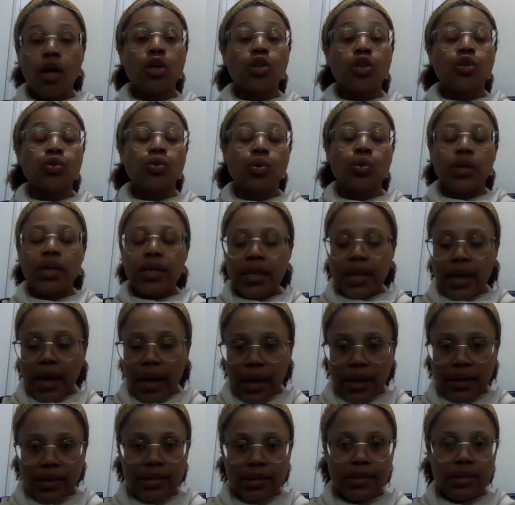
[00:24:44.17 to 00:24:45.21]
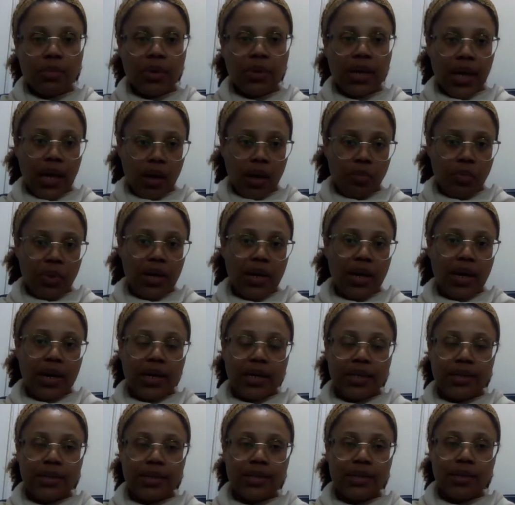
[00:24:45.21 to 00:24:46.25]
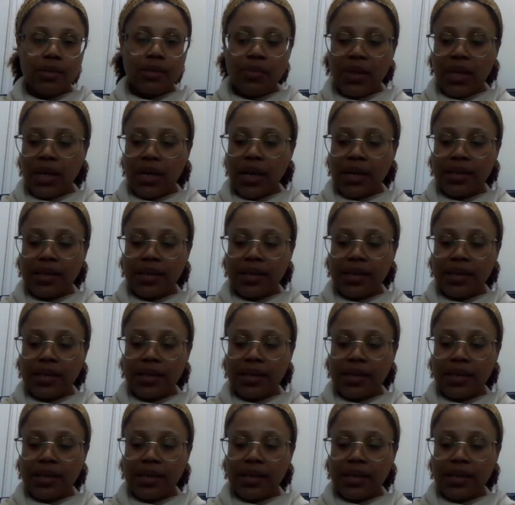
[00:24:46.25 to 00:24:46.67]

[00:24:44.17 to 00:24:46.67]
So get some KPIs, something,